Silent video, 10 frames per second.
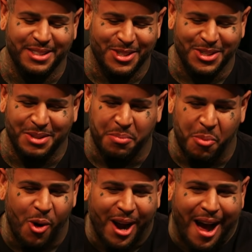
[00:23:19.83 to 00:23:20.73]
just
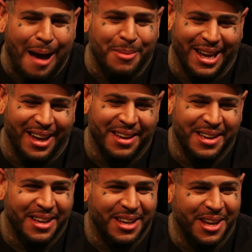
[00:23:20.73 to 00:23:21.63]
more comedy,
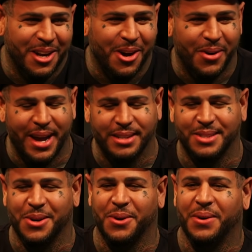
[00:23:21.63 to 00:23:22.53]
mm-hmm. And
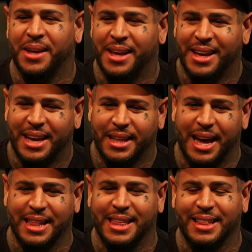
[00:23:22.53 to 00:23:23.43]
so
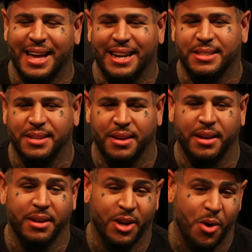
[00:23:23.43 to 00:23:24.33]
I think that it's
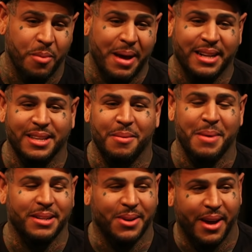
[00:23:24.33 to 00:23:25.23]
going back to the
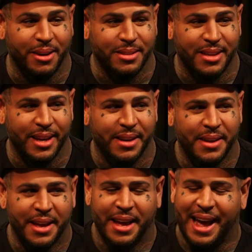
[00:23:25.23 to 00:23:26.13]
mental health thing,
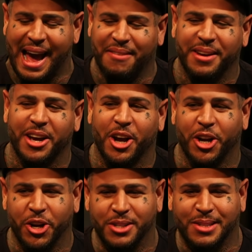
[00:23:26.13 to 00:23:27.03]
having a
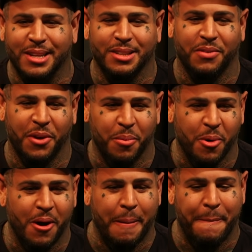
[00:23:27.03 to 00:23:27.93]
good sense of
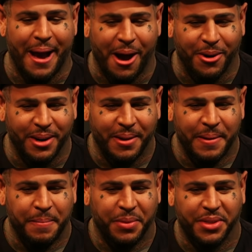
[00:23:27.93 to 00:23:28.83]
humor about
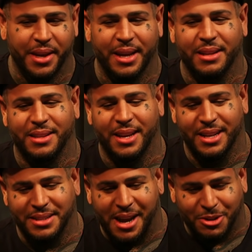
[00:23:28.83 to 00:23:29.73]
the
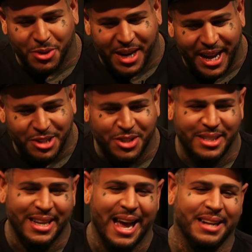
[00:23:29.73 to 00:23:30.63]

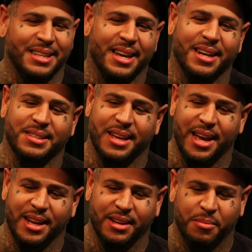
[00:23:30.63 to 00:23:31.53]
indoctrination tactics, mm-hmm.
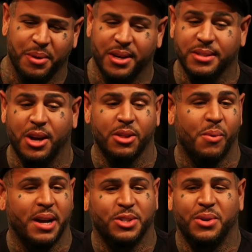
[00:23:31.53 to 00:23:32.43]
and because
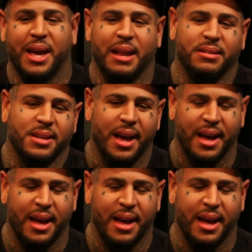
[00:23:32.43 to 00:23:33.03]
otherwise you get